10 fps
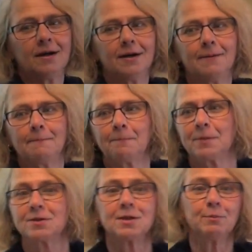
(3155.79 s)
um,
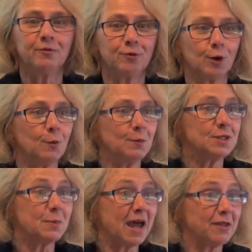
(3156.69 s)
the symbol for a
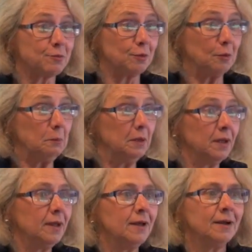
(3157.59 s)
woman's bathroom.
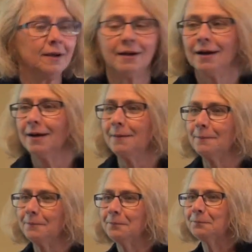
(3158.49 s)

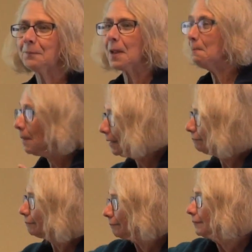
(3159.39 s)
Um, but,
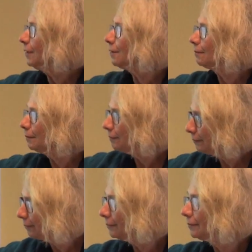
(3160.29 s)
you know,
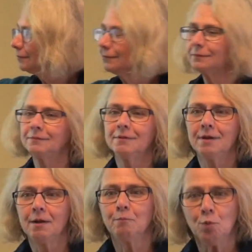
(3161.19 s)

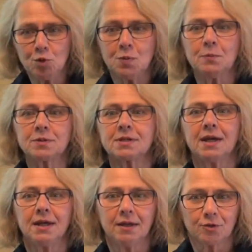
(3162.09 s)
most people
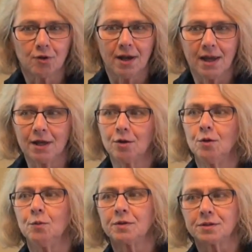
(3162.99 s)
say a
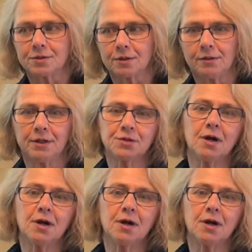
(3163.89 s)
triangle with a circle on